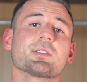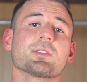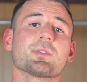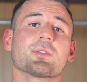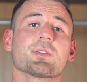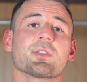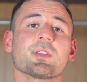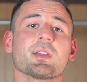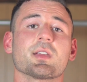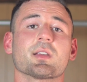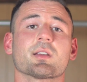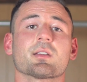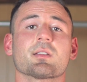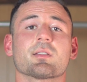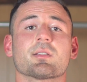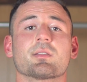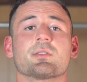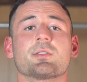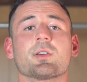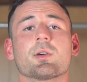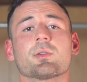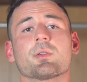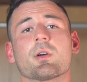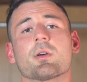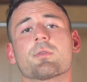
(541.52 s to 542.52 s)
you think.
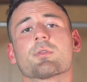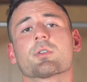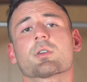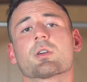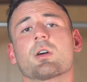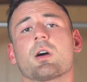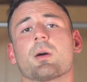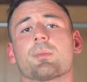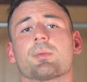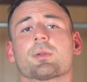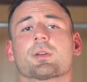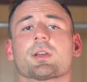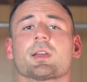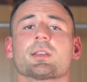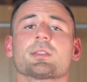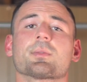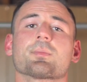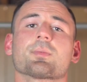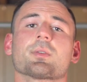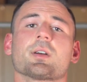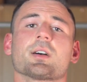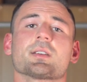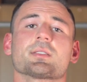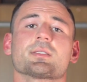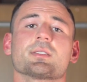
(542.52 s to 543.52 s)
Don't overcomplicate the
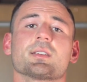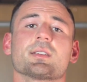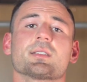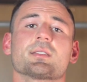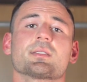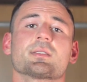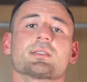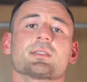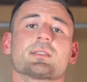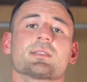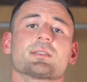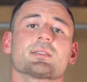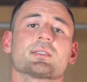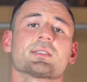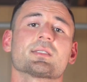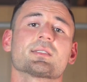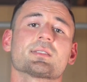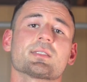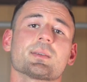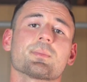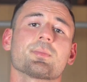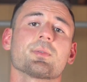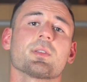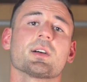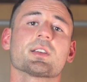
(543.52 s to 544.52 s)
process. It's as simple